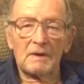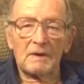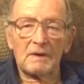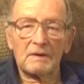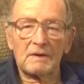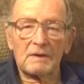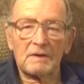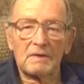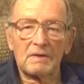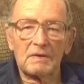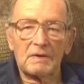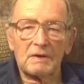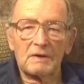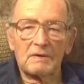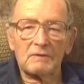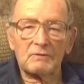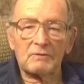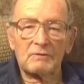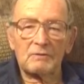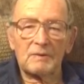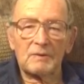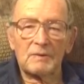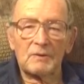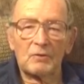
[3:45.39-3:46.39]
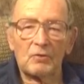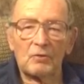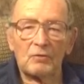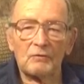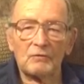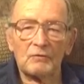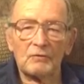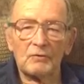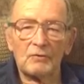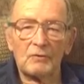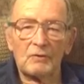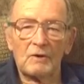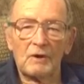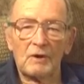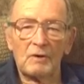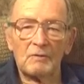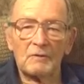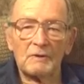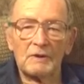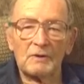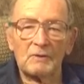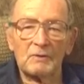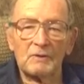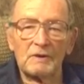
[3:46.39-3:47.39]
guess we didn't home for a while,
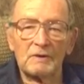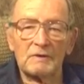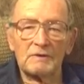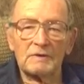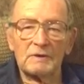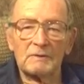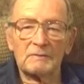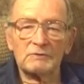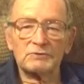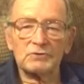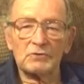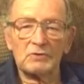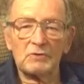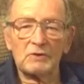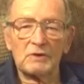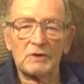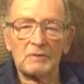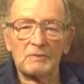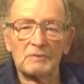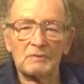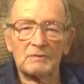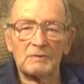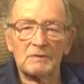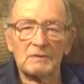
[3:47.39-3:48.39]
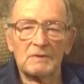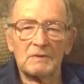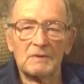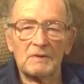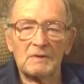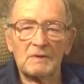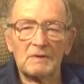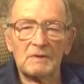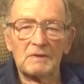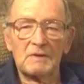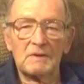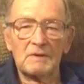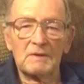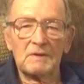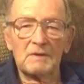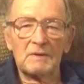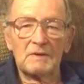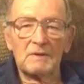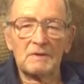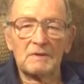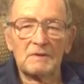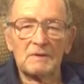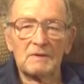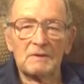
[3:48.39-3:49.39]
but anyway, Tip showed up
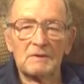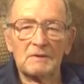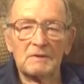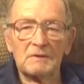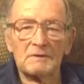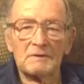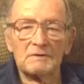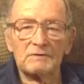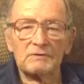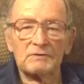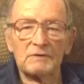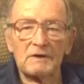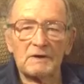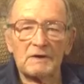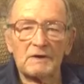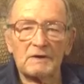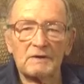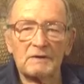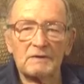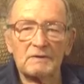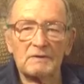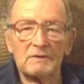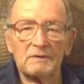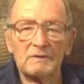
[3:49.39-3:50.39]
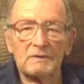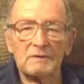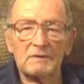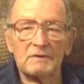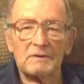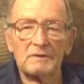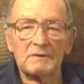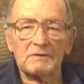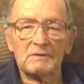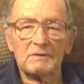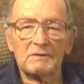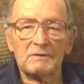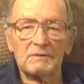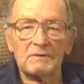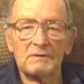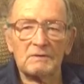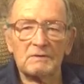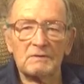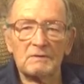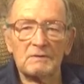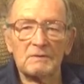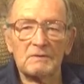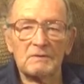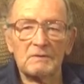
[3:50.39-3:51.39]
sick. He
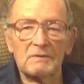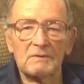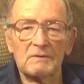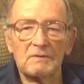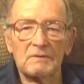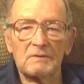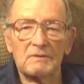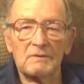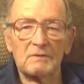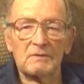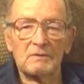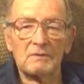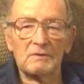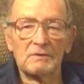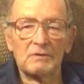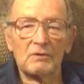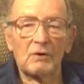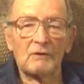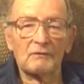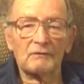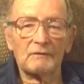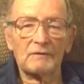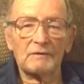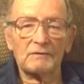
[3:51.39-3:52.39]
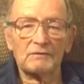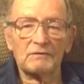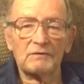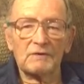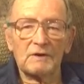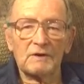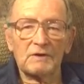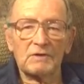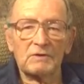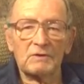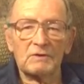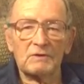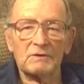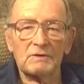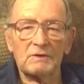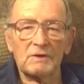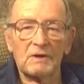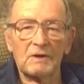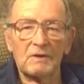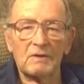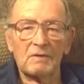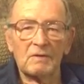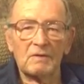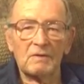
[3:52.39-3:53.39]
was awfully sick, you could
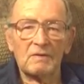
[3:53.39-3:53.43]
tell.